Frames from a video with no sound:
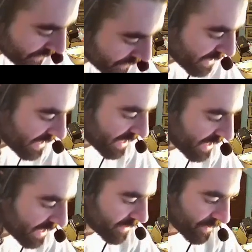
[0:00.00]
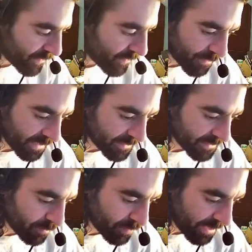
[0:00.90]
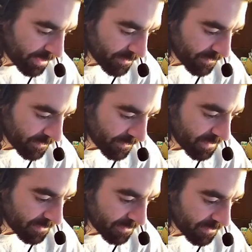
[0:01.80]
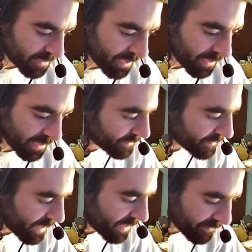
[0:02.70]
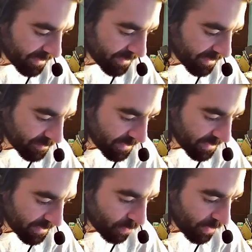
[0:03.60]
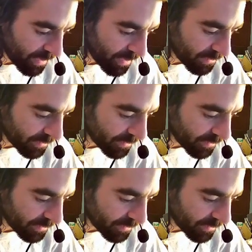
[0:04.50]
a highlight which makes it brighter than the stuff on either side of it. So I'm like, well,